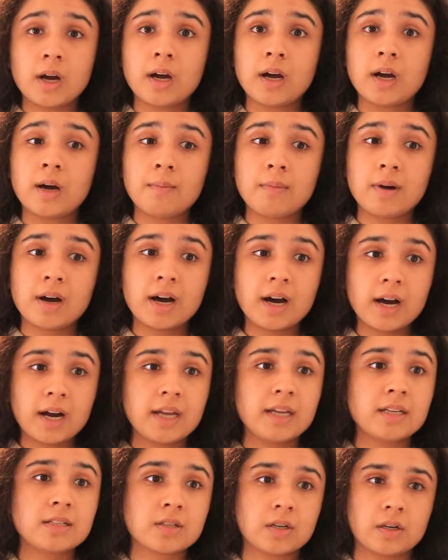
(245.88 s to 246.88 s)
um,
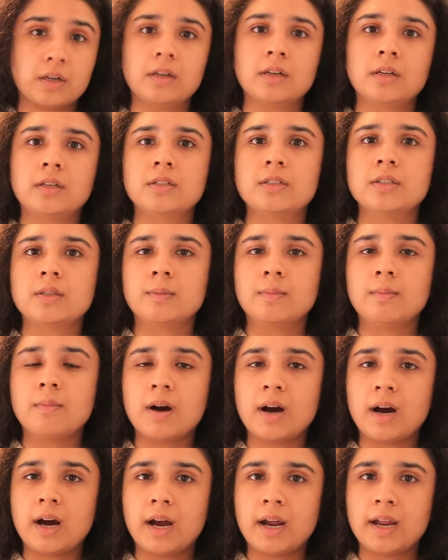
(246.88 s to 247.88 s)
i turned
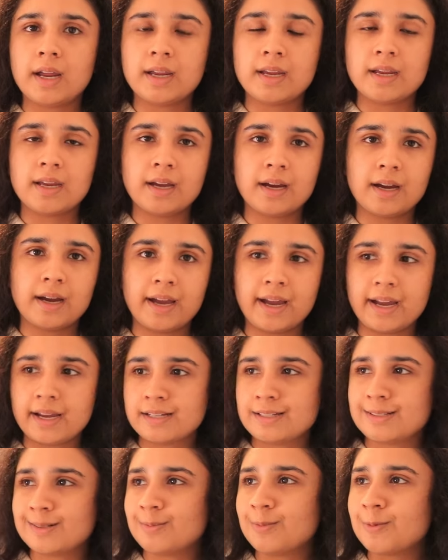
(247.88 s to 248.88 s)
my
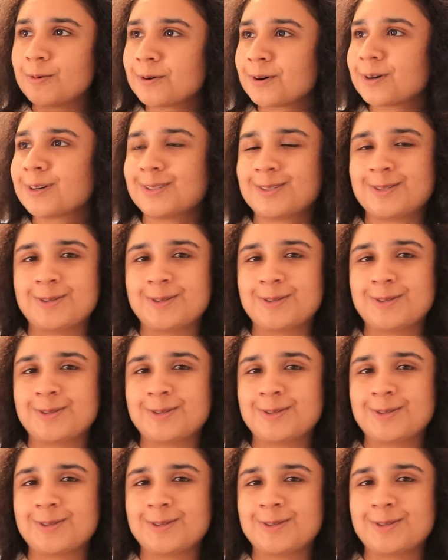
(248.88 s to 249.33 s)
head more